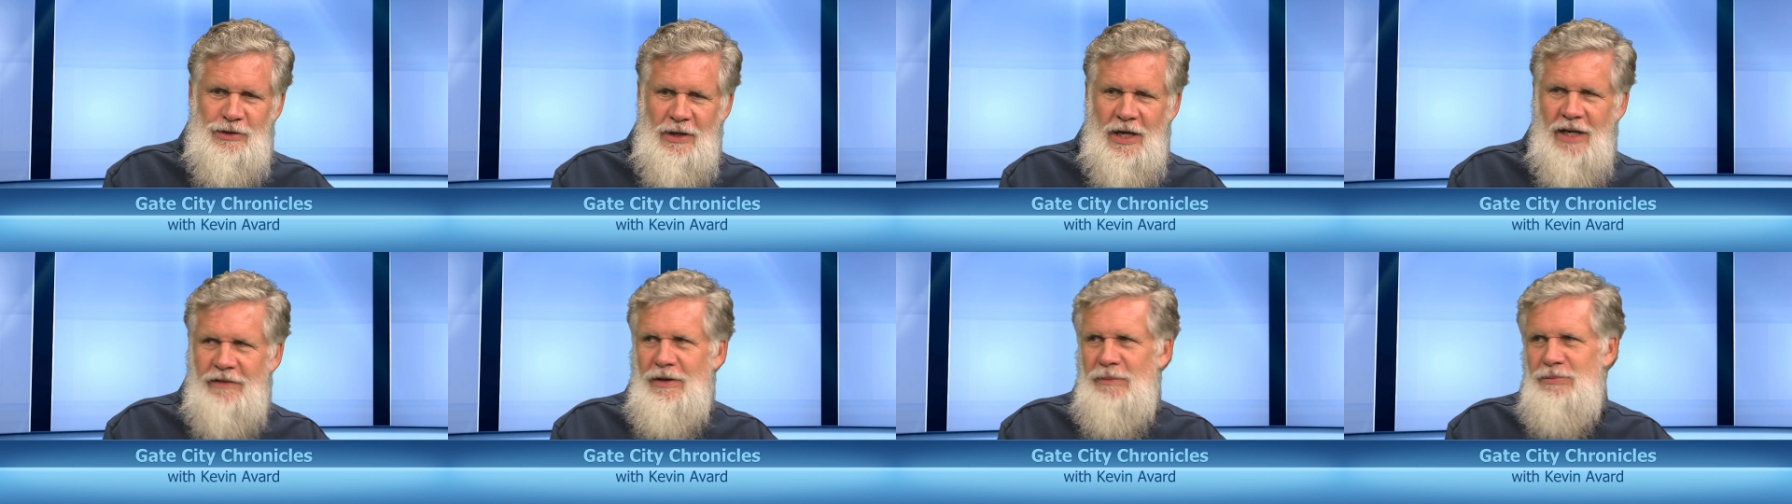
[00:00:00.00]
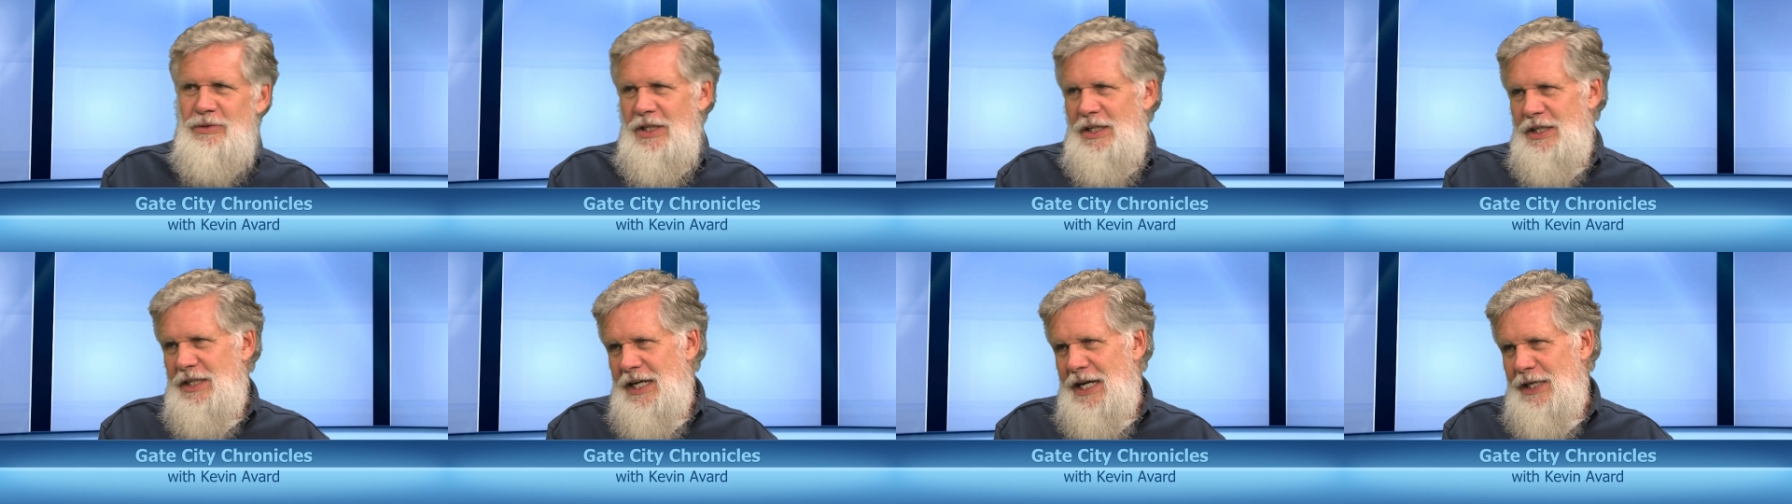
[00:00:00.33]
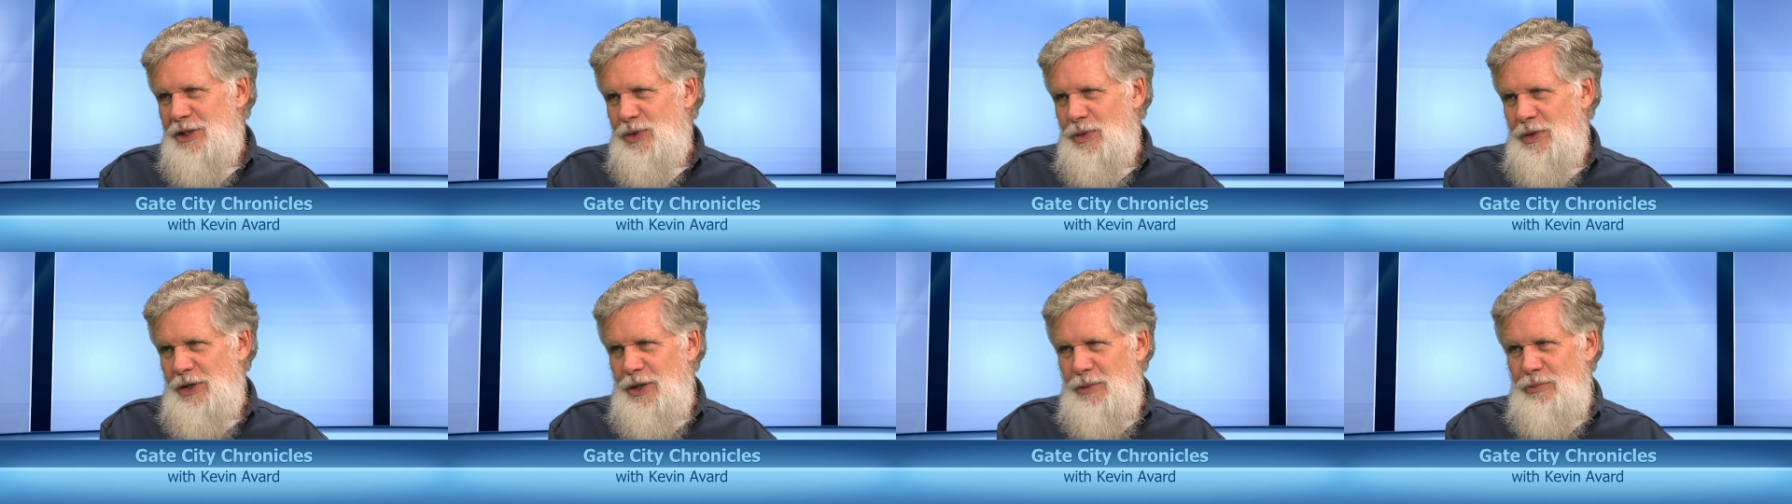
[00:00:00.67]
drive up to the
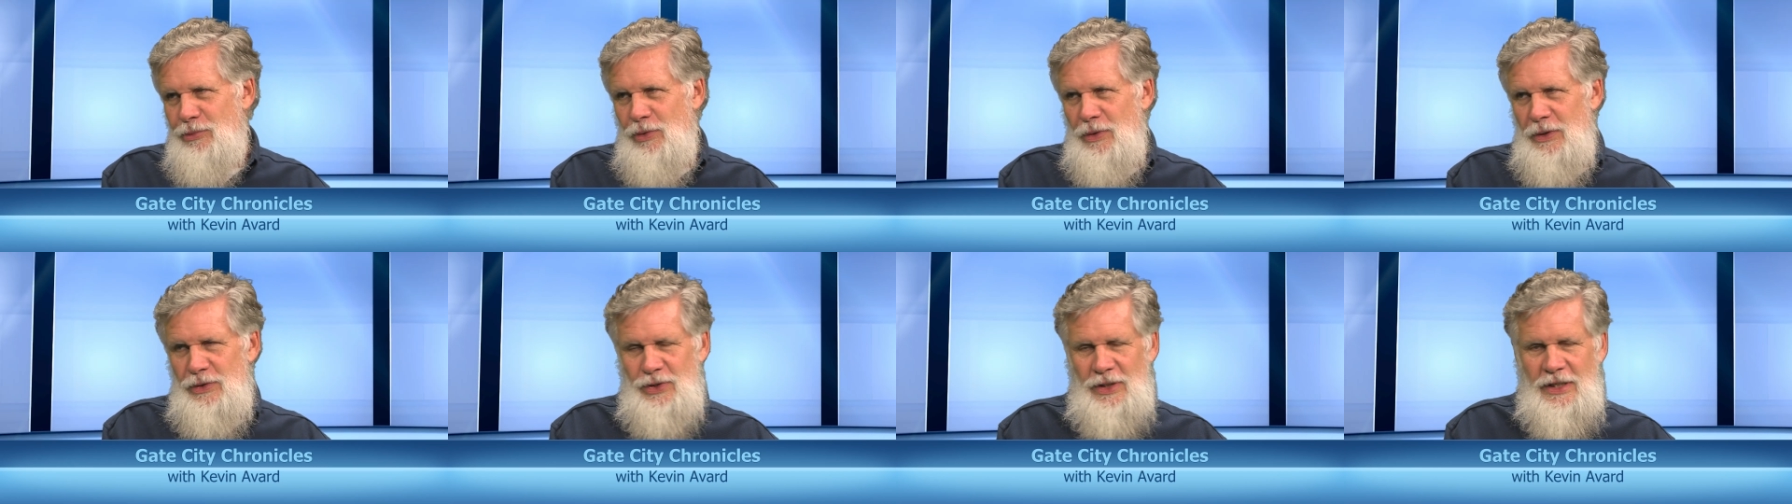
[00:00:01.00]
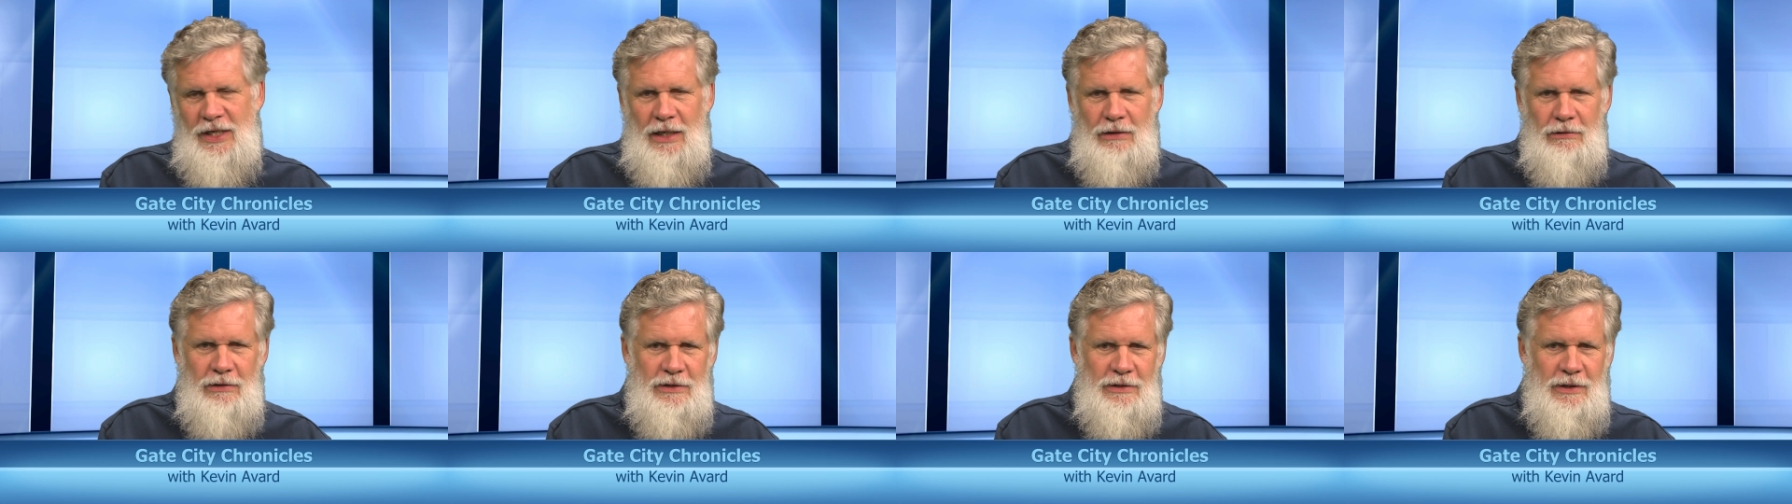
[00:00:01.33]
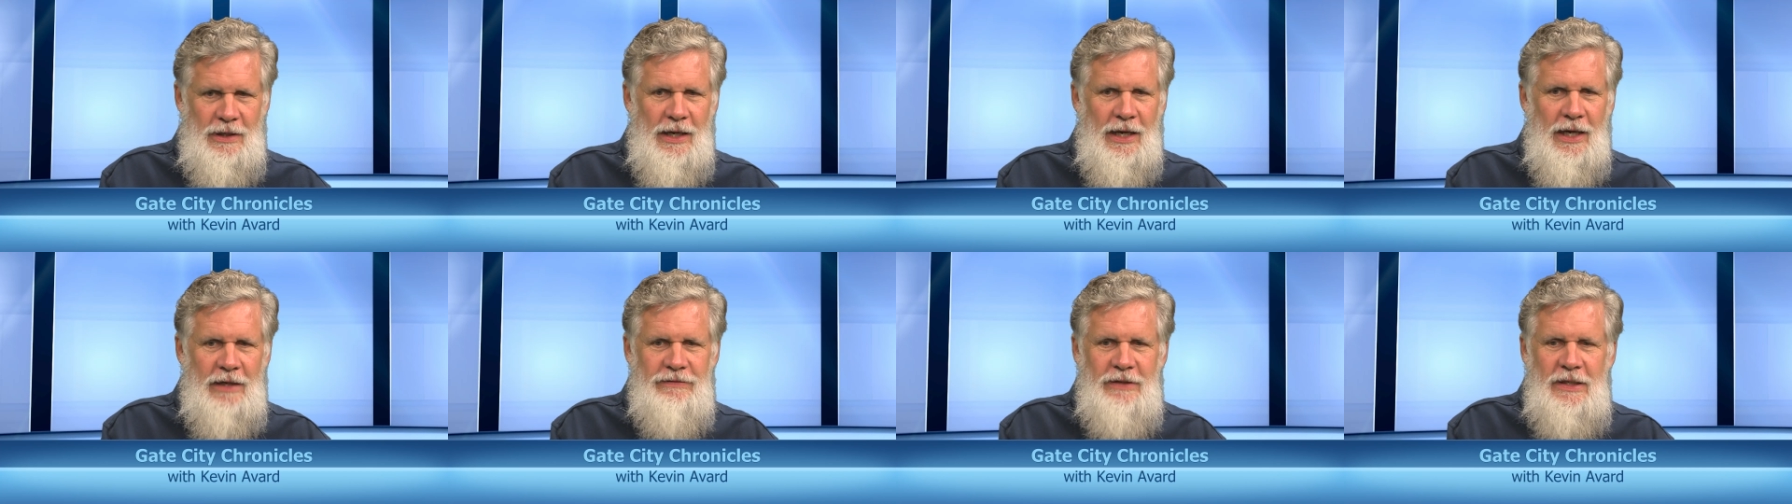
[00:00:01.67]
Nashua Airport. It was an hour
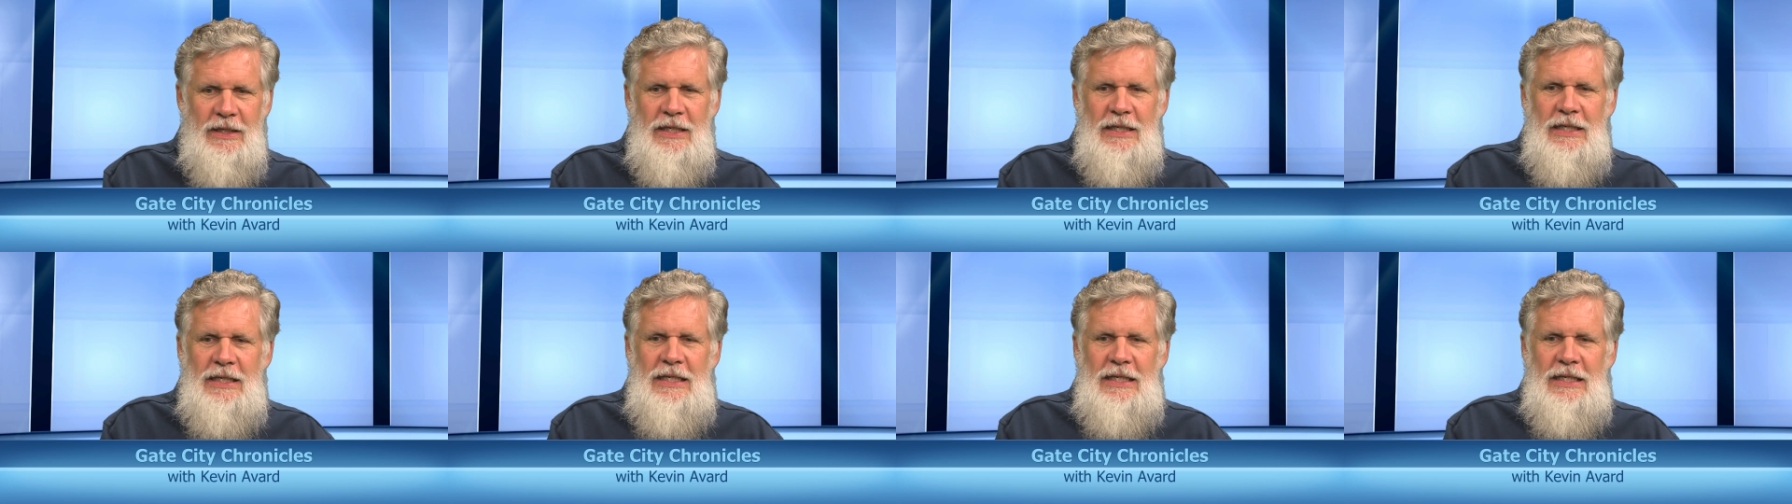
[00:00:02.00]
drive.